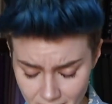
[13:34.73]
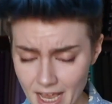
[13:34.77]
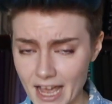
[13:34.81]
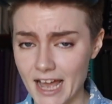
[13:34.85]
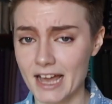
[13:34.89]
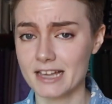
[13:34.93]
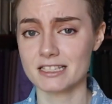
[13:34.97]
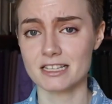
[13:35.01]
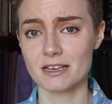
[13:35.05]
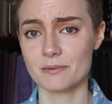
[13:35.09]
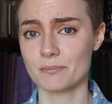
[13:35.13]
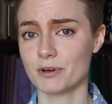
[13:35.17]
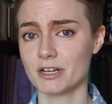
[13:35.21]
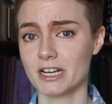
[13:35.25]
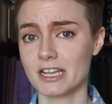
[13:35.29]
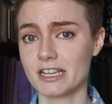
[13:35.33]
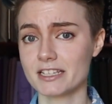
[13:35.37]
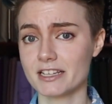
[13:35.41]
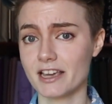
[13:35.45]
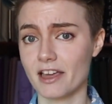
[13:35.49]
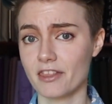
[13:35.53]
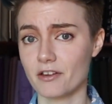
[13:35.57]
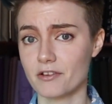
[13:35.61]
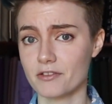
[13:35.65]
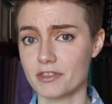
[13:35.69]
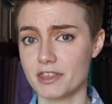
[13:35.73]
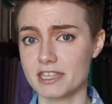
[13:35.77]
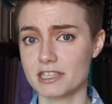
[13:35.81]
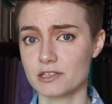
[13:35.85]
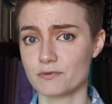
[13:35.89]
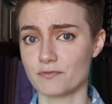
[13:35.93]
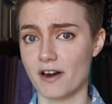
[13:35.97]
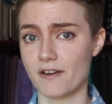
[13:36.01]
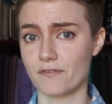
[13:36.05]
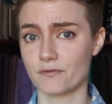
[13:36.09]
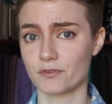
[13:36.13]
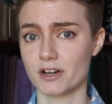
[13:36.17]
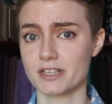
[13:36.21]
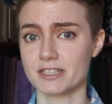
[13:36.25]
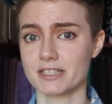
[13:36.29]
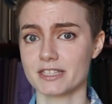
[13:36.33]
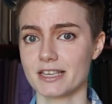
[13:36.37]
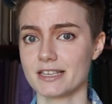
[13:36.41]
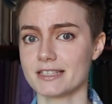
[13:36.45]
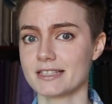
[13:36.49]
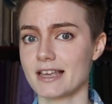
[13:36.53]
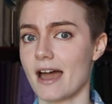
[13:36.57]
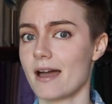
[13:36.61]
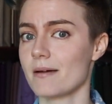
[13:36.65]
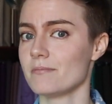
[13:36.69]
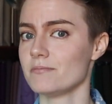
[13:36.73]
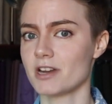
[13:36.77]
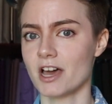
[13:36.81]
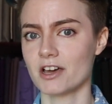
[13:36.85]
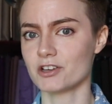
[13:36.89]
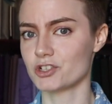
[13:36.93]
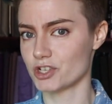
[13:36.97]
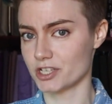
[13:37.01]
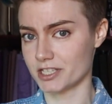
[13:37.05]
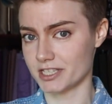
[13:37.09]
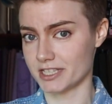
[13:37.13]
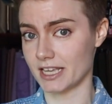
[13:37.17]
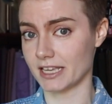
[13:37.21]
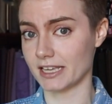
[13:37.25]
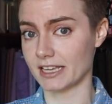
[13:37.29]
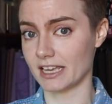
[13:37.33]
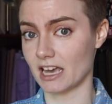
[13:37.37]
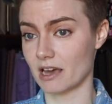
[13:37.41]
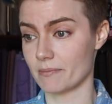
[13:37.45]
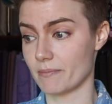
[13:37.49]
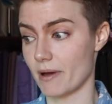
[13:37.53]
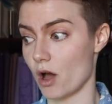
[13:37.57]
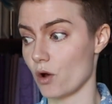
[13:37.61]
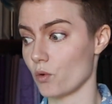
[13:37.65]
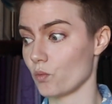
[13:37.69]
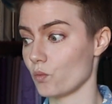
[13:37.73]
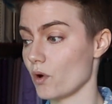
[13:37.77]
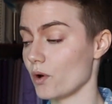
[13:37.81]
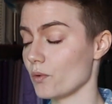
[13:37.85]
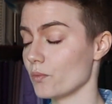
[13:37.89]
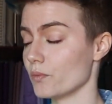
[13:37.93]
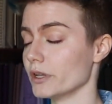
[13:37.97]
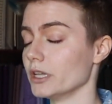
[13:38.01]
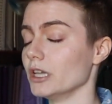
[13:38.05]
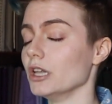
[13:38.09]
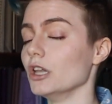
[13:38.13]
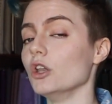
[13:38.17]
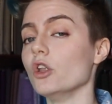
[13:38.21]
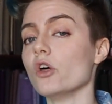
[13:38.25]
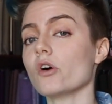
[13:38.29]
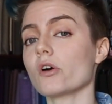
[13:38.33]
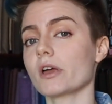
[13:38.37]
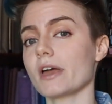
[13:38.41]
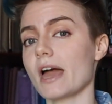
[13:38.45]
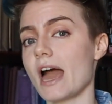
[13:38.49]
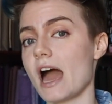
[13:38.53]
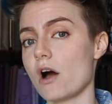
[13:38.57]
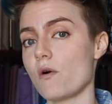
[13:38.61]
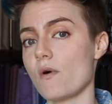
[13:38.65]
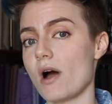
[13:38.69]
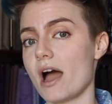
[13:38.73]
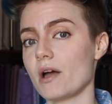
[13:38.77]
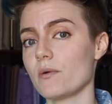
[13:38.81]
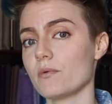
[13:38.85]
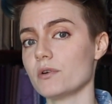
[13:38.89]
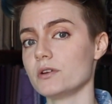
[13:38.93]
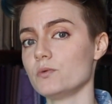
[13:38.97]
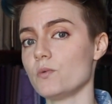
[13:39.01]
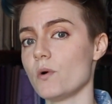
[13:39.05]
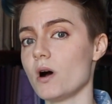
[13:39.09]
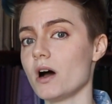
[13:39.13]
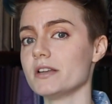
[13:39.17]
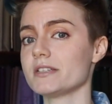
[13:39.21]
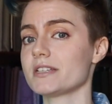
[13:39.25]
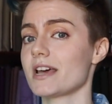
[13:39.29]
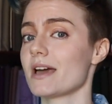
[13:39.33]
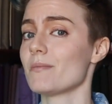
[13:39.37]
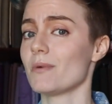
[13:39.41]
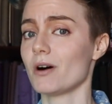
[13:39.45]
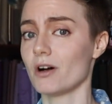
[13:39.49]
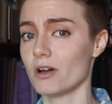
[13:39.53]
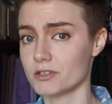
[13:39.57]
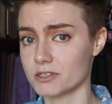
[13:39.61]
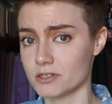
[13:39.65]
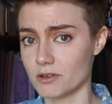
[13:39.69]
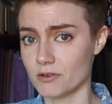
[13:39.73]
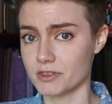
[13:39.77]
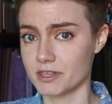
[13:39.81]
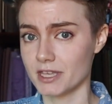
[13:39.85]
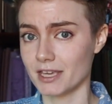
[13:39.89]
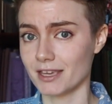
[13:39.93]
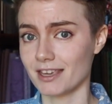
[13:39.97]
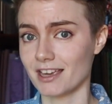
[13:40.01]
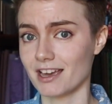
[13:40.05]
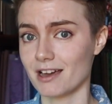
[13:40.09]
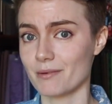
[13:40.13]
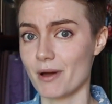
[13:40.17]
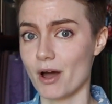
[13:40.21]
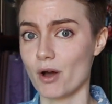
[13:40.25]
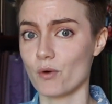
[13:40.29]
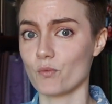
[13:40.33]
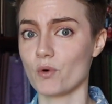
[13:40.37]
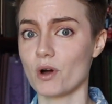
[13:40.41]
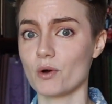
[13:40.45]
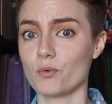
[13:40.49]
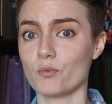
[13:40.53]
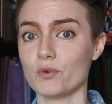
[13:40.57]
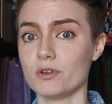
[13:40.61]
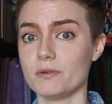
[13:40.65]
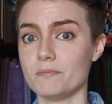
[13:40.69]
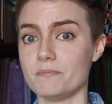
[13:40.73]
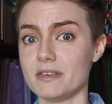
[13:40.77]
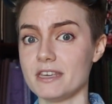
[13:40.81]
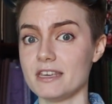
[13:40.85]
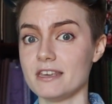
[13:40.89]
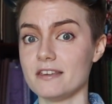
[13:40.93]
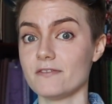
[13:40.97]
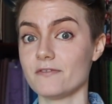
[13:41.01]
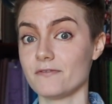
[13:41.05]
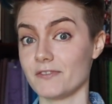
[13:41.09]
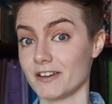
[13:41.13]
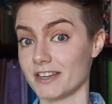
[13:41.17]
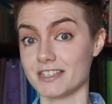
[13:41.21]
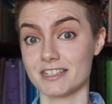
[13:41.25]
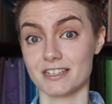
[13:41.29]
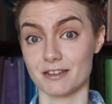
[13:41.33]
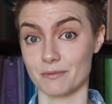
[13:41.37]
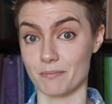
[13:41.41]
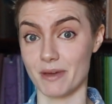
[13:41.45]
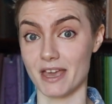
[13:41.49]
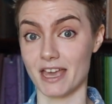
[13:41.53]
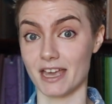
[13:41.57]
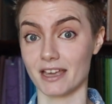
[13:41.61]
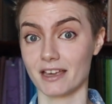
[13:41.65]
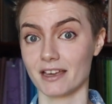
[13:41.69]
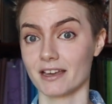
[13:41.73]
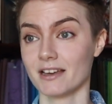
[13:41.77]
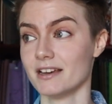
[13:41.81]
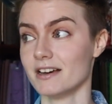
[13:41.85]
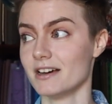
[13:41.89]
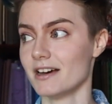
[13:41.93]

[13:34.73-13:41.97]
As I'm putting together these references, I'm not just thinking about what would look how I would want, I'm also thinking about what would be fun to make.